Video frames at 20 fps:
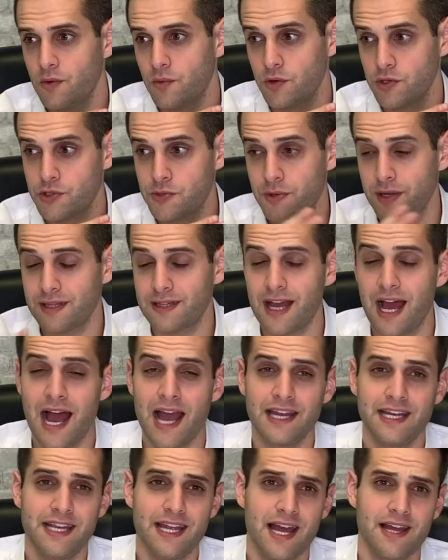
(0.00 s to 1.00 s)
once we hit the
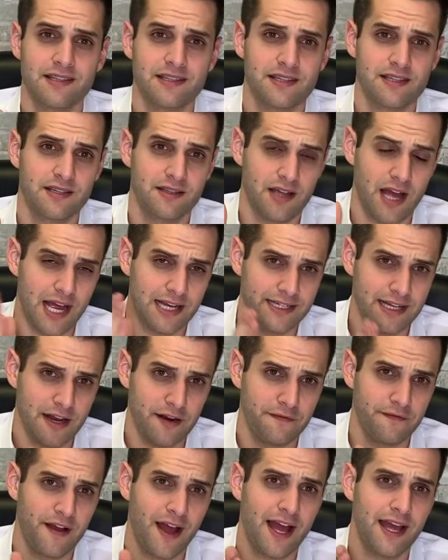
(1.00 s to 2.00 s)
I D S,
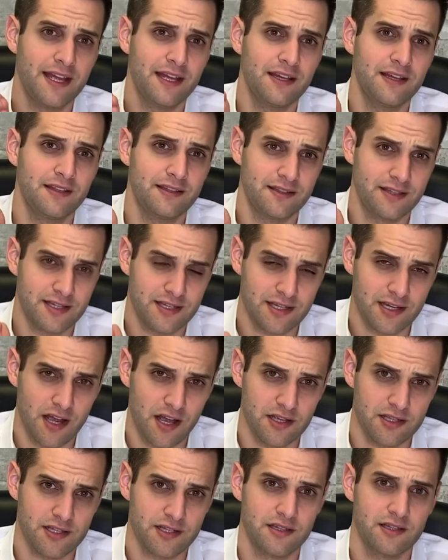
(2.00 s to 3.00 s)
identify,
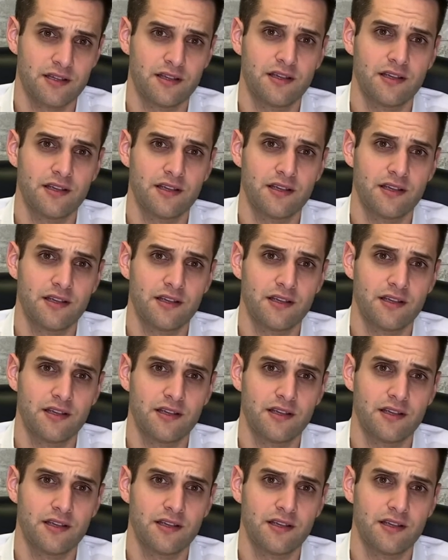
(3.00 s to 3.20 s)
discuss,